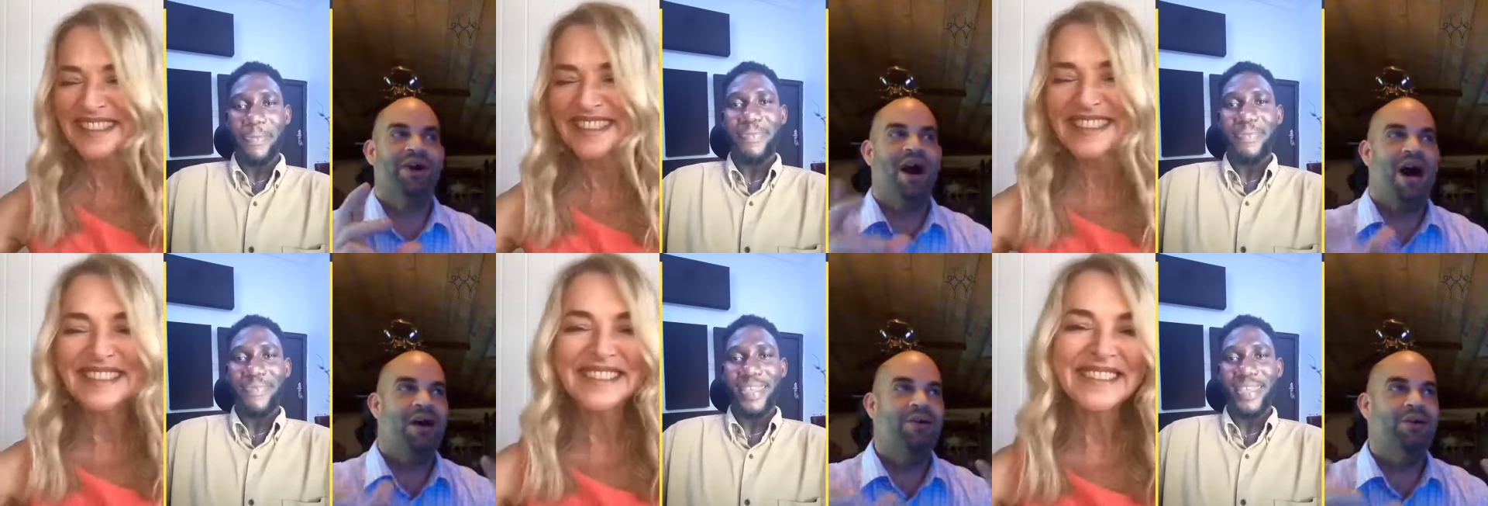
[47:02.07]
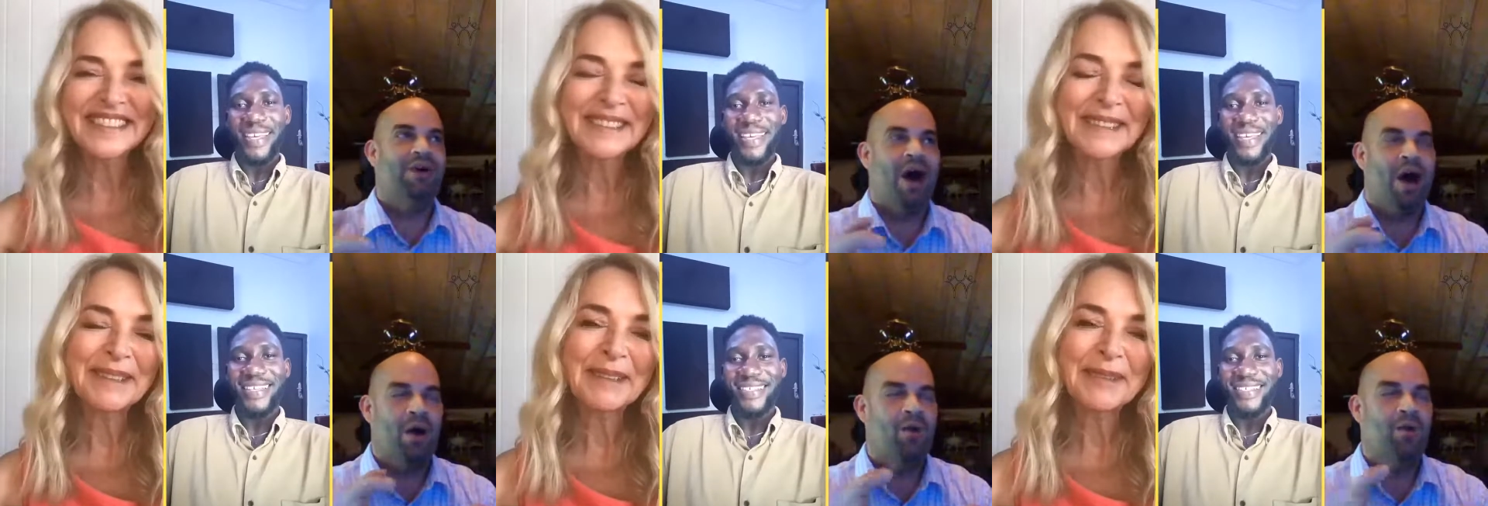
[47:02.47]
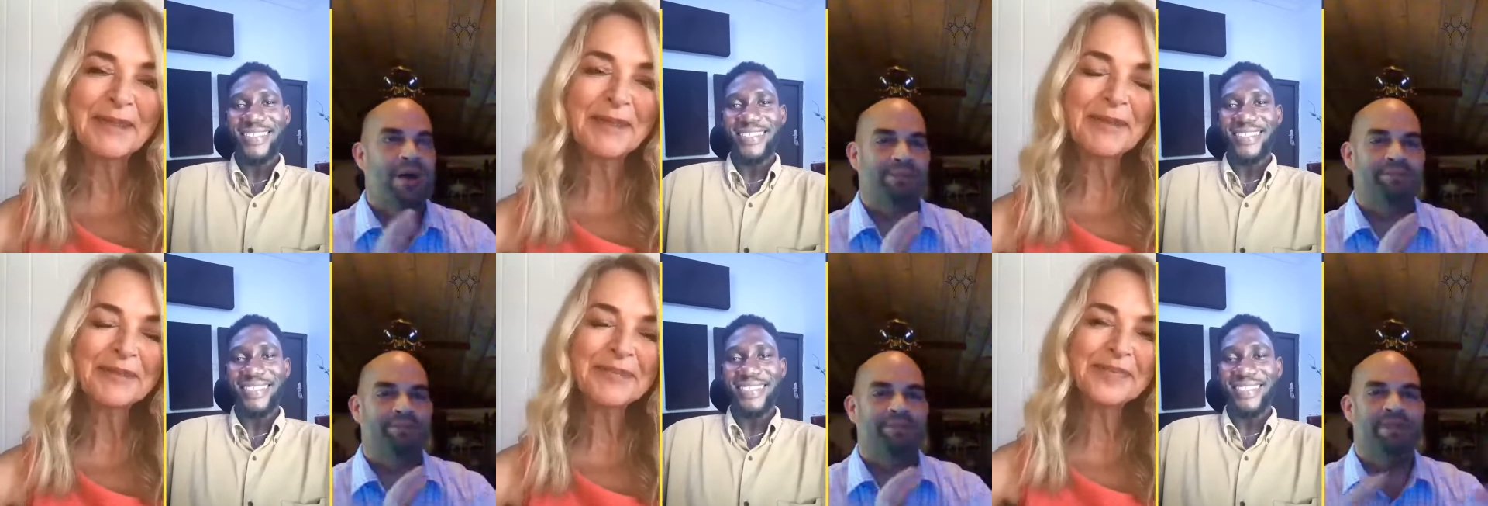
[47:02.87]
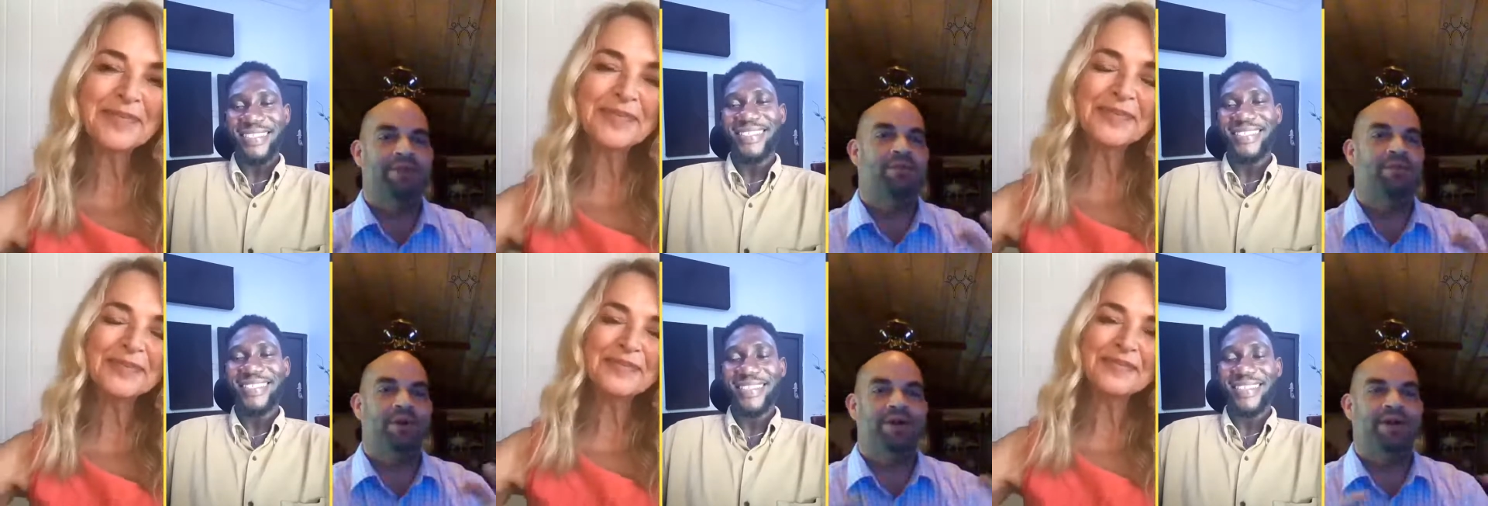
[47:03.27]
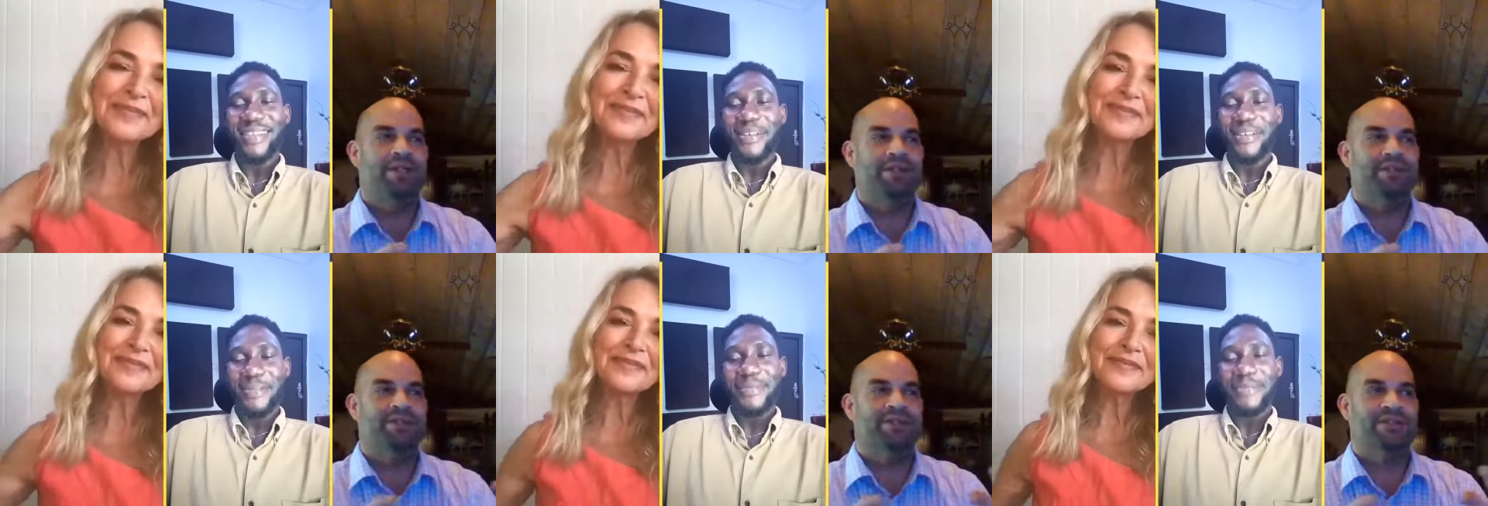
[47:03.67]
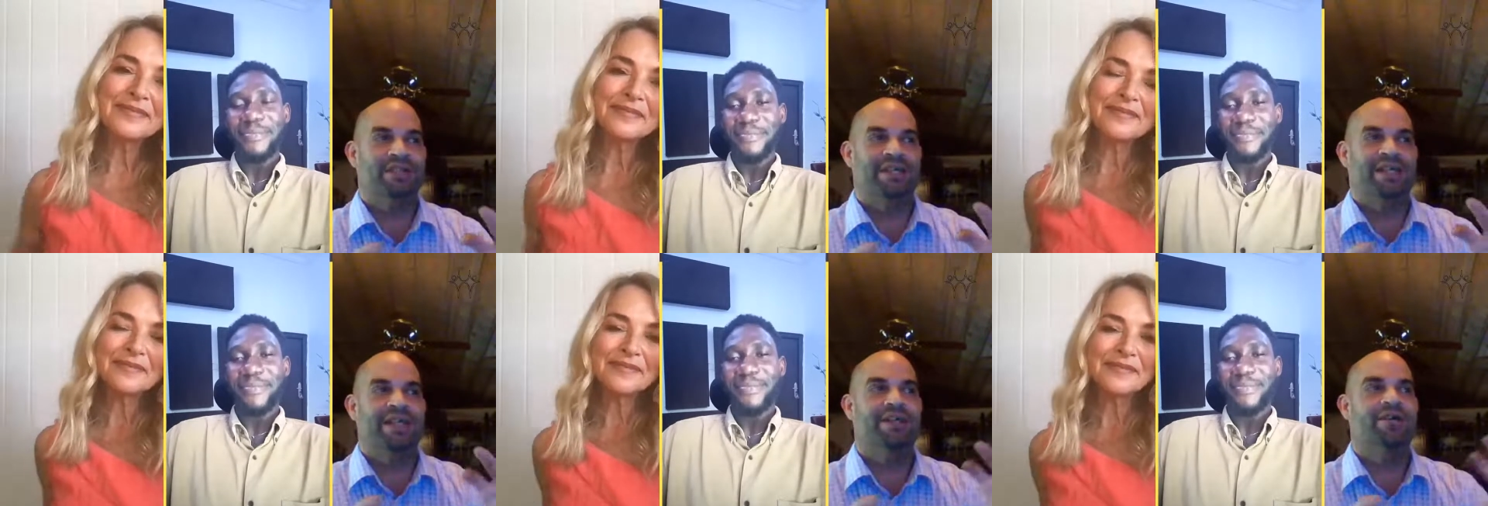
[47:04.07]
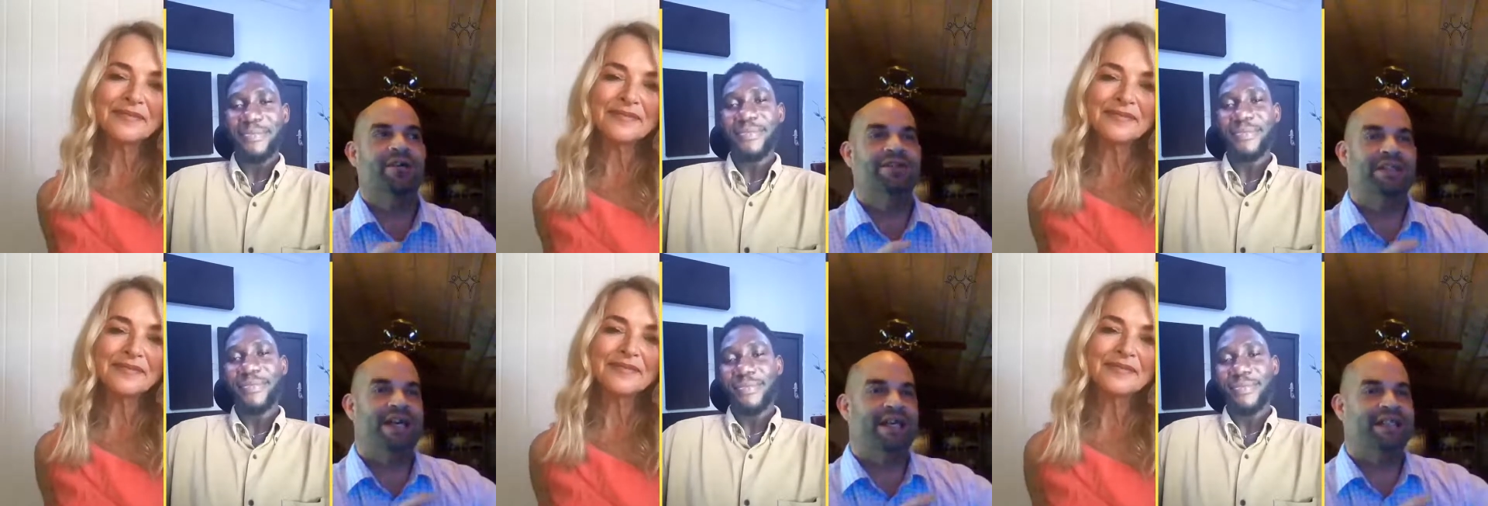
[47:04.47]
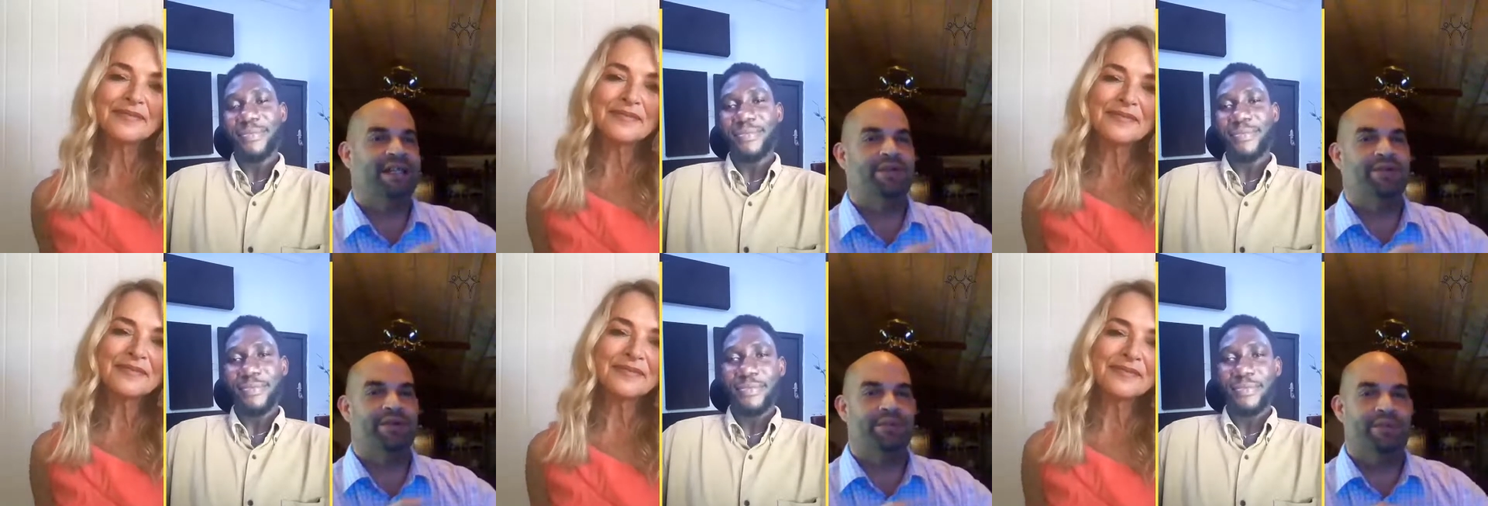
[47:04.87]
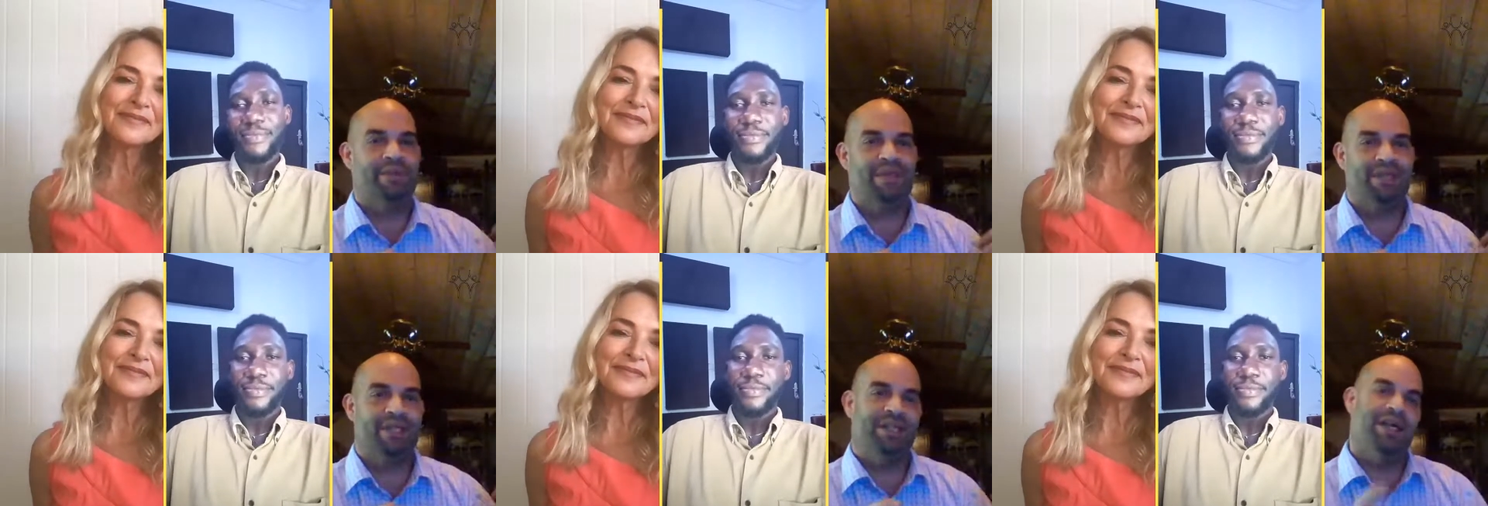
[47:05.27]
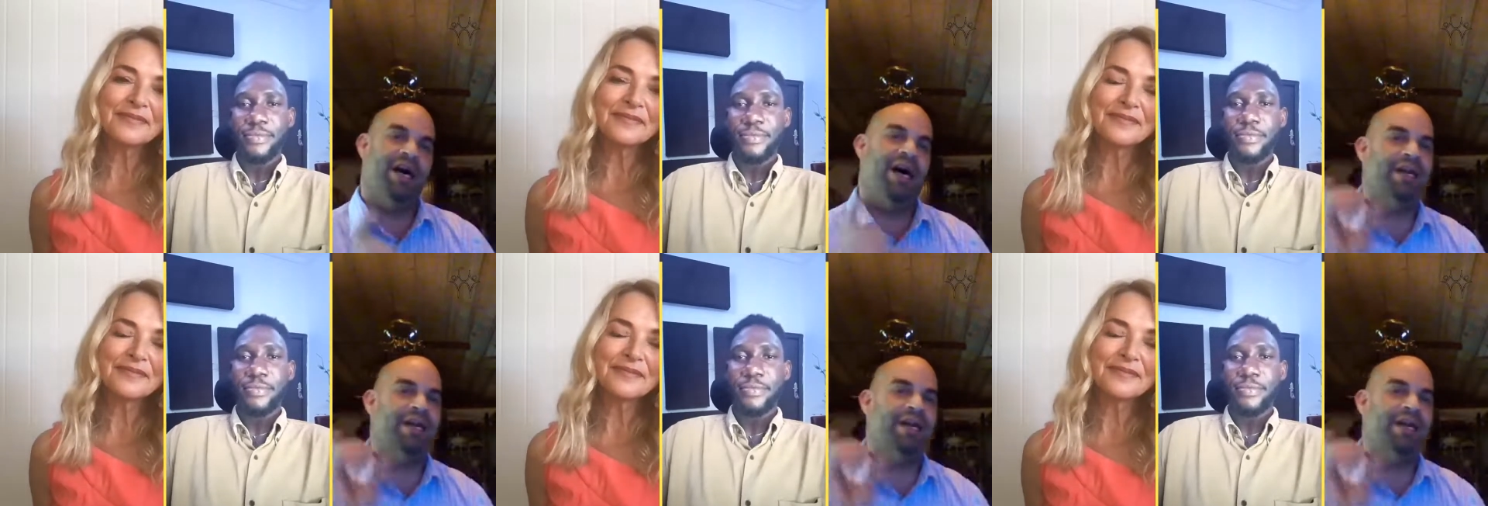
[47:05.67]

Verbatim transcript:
Speaker 1: so how how web three work you see he connected with me